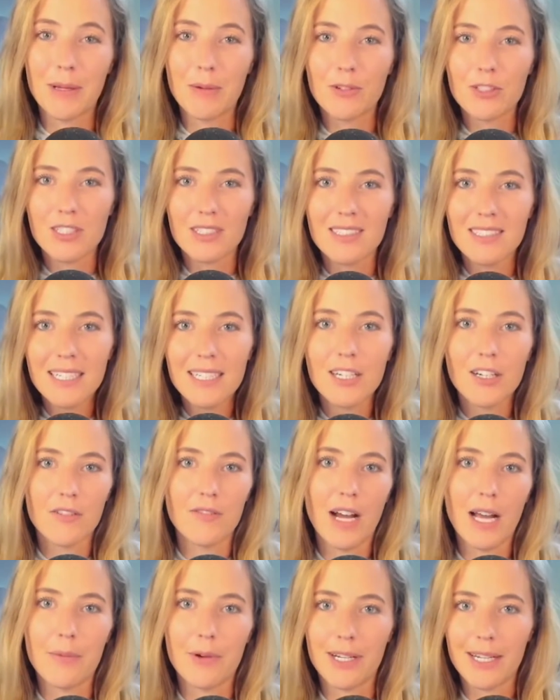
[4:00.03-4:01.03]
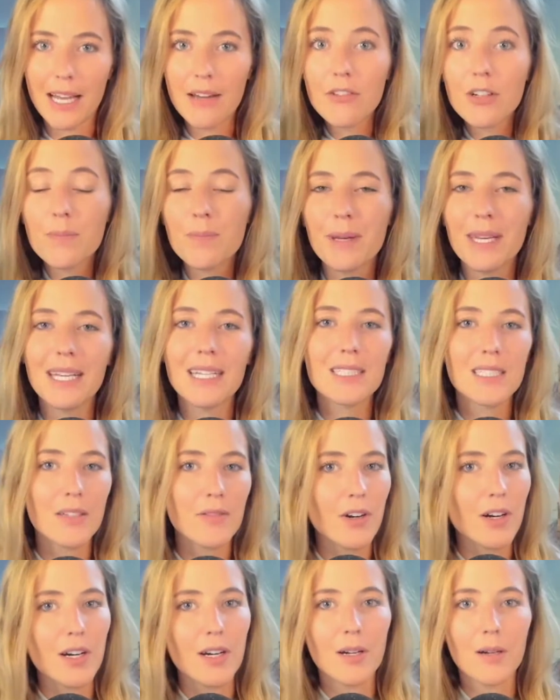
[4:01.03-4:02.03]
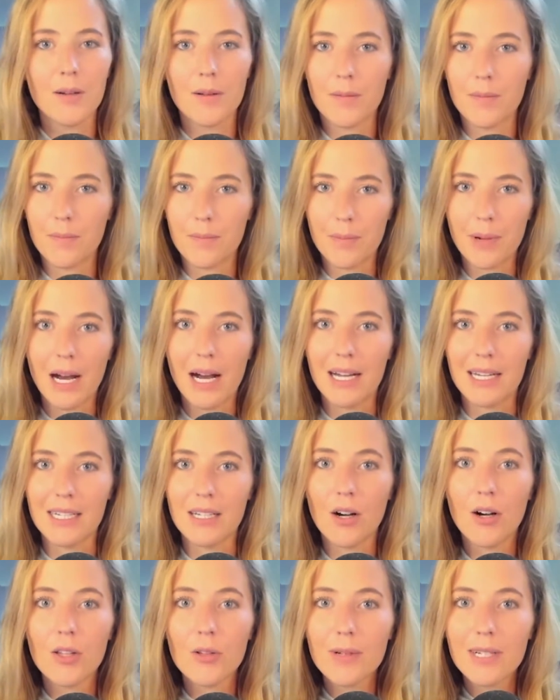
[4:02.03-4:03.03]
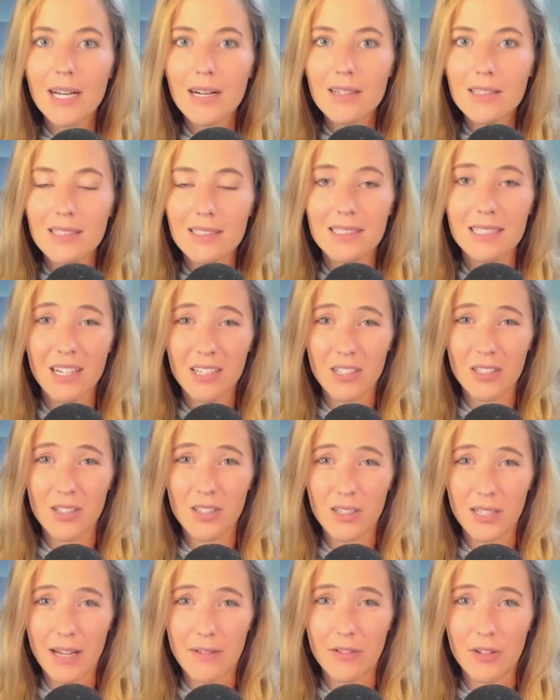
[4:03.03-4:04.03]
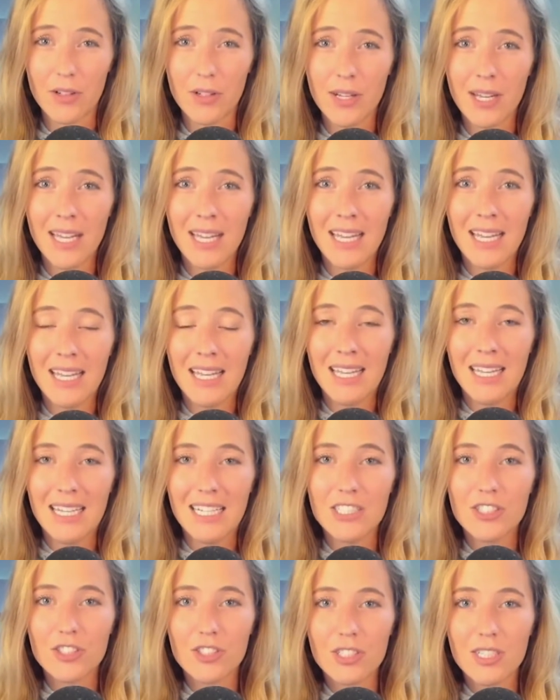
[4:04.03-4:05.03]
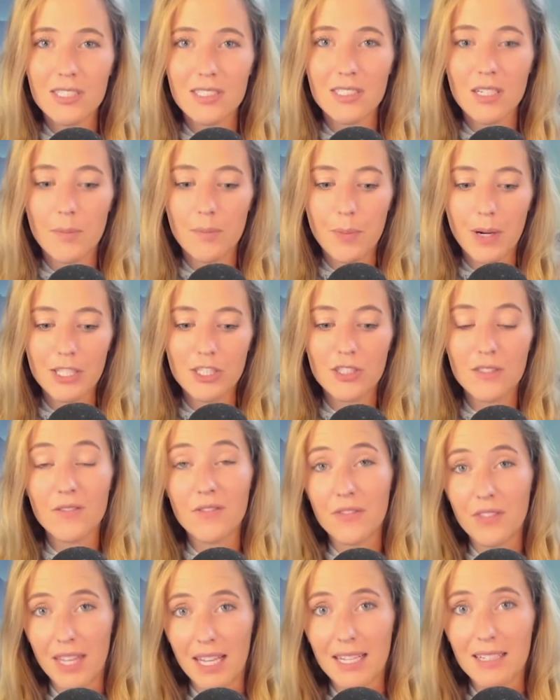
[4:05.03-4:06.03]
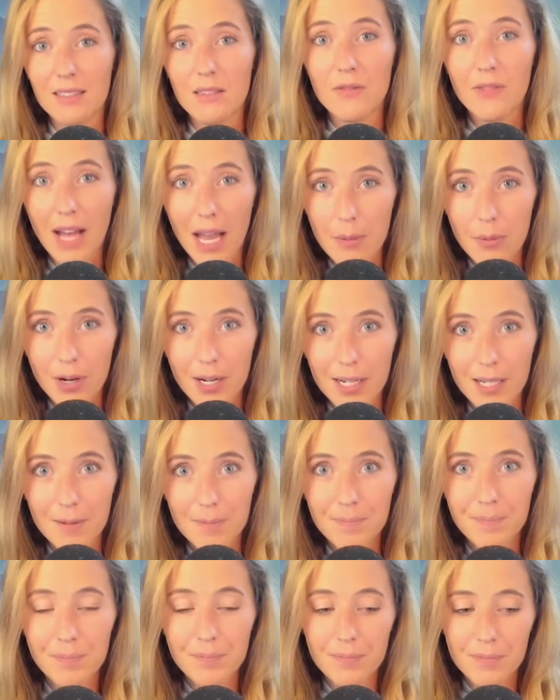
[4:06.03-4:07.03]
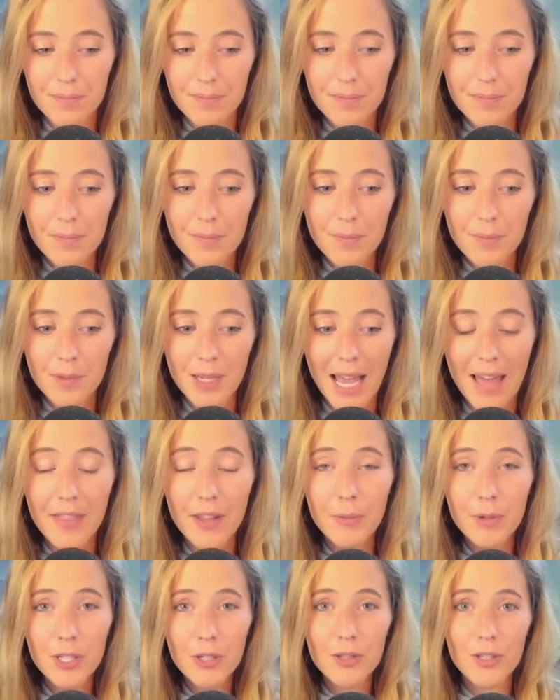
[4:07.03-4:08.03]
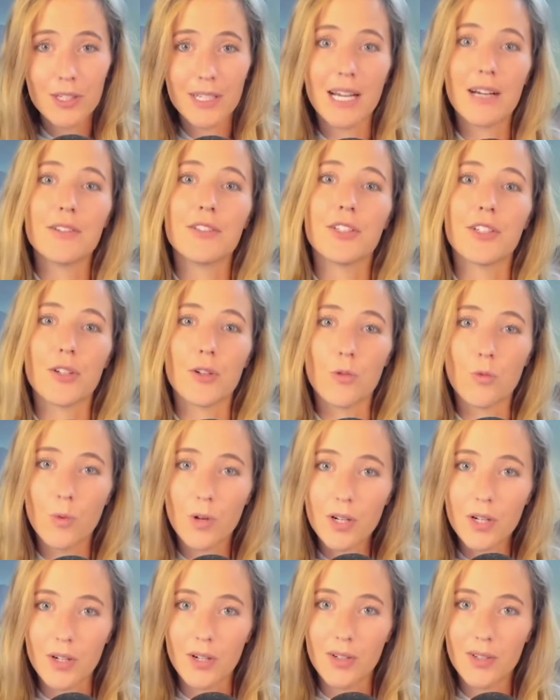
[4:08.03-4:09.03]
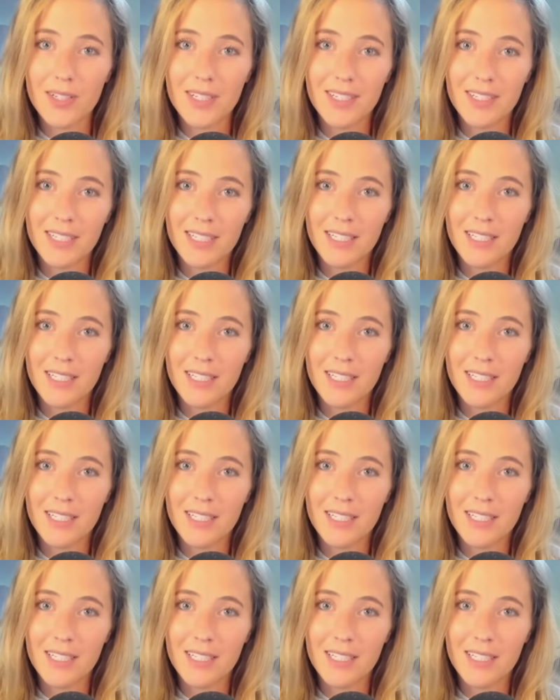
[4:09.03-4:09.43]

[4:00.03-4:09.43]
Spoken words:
mean, we're just sitting here vibrating. Every piece of our body, all the way down to the cellular level, is just a bunch of things vibrating. And then when you look out into your world